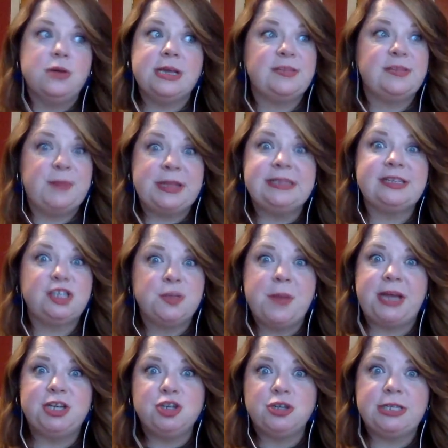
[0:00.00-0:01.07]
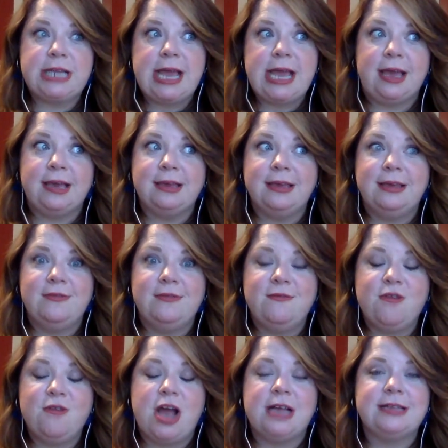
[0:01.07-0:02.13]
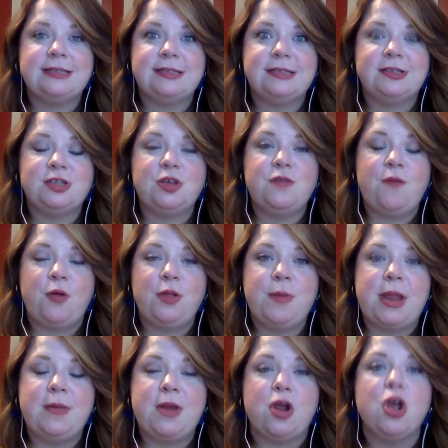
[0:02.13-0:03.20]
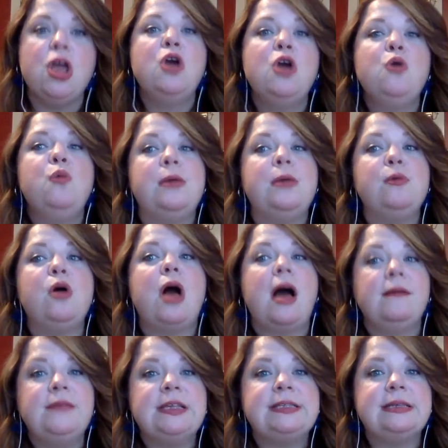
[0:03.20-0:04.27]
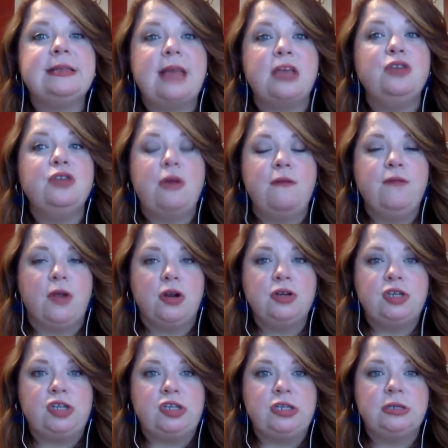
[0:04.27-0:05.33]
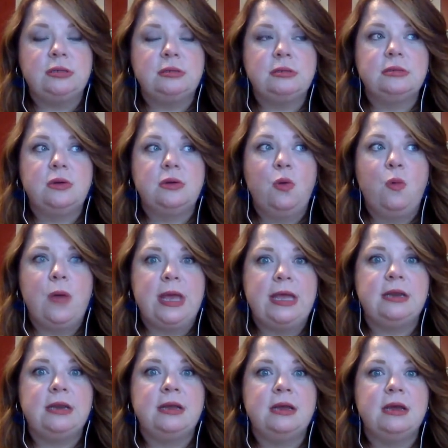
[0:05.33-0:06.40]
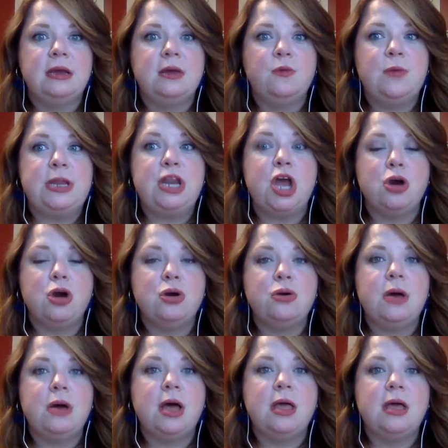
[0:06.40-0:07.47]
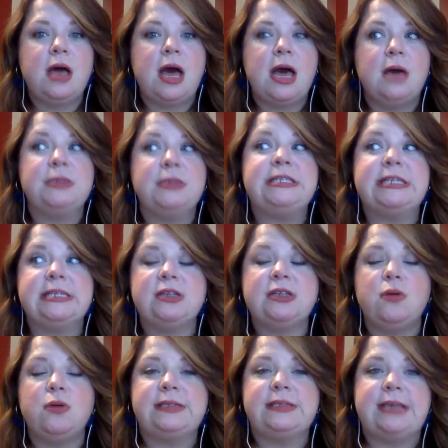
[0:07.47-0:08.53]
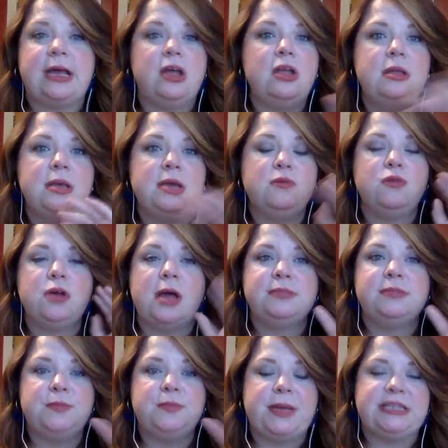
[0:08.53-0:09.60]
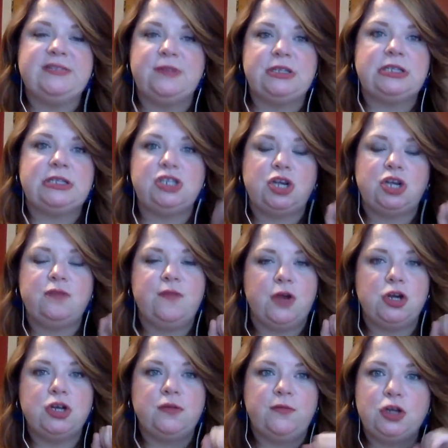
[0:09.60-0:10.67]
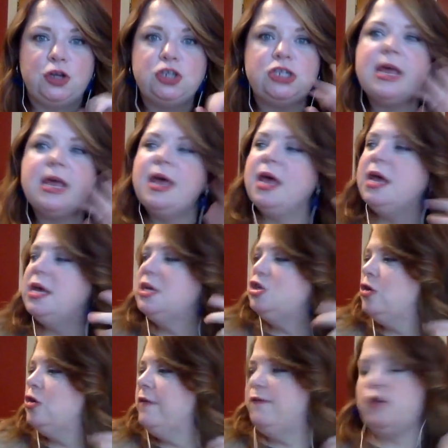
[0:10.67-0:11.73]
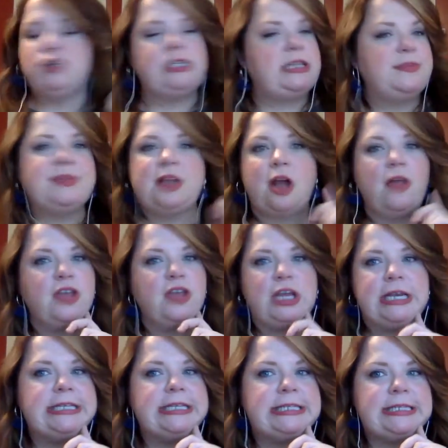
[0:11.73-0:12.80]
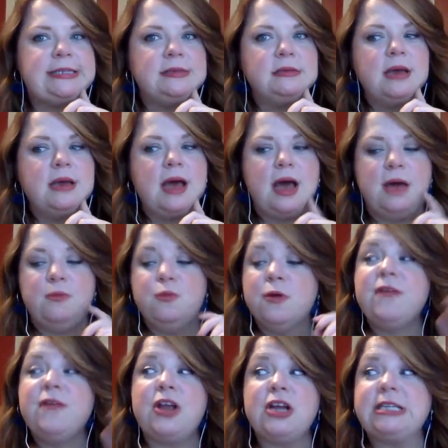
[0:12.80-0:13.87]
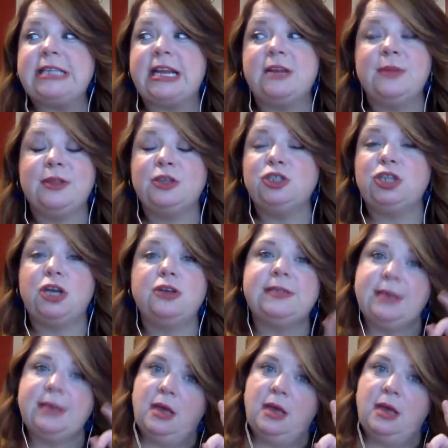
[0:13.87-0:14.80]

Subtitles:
it's been such a magical day for us. So you've only made it better. We will obviously let you know first when we know when tickets go on sale. It will come to Best Friends of the Show first. So you'll get first dibs on all the goodness. We're very excited about the shows.